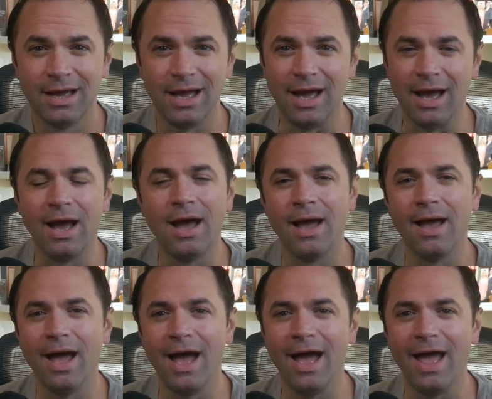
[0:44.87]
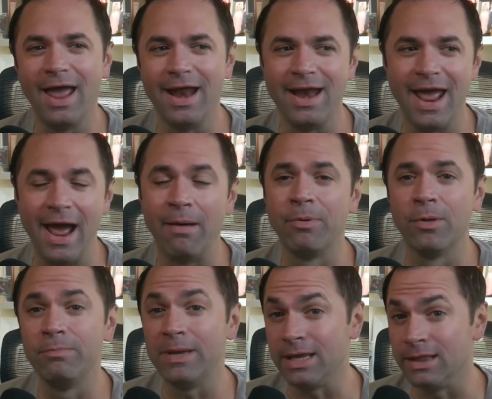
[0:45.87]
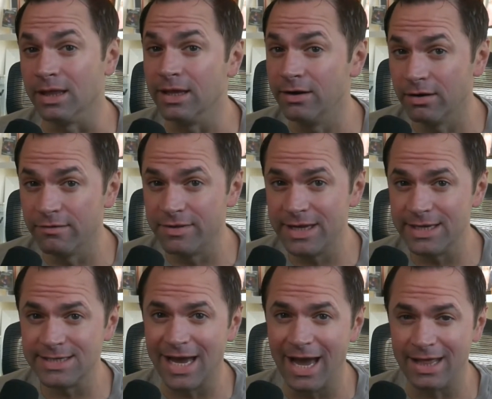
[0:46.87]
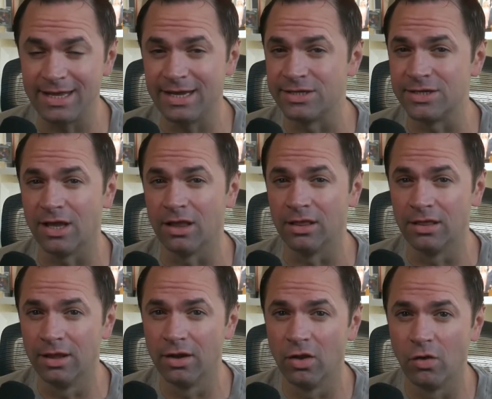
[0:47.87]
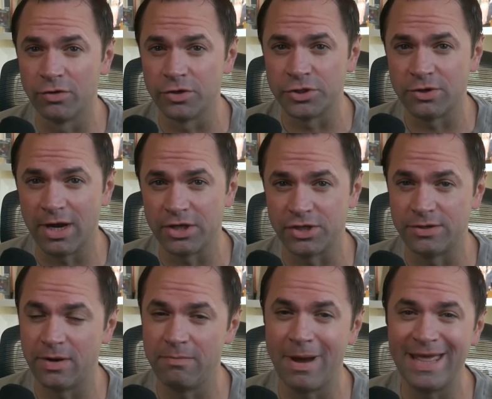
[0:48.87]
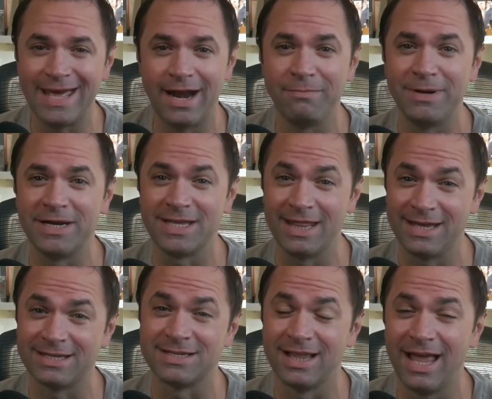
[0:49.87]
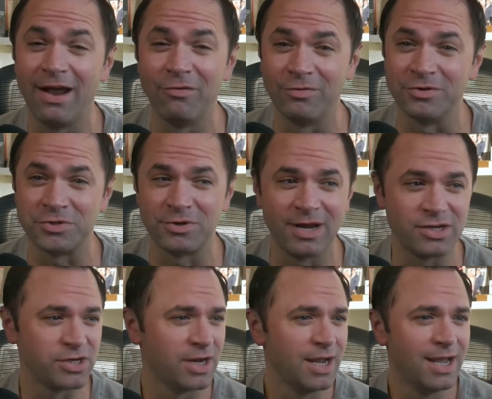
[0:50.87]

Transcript: And Apple being the leader of these, I think it's a little overstretched, and by that I mean I think it's a lot overstretched.